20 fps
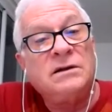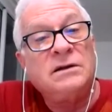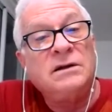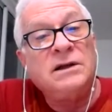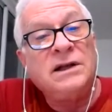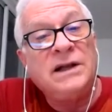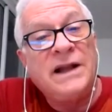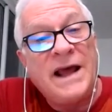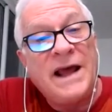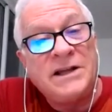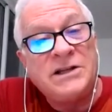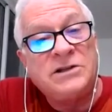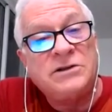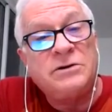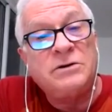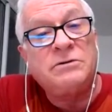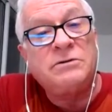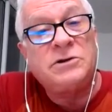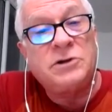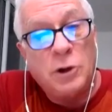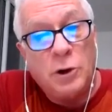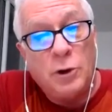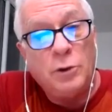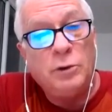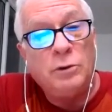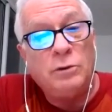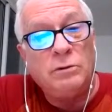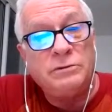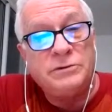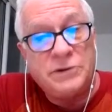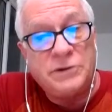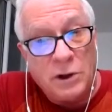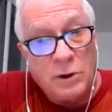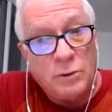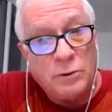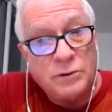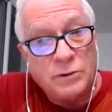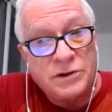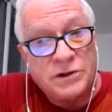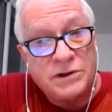lesser total
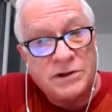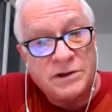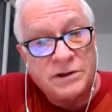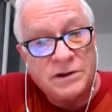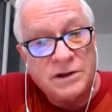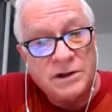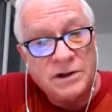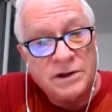dose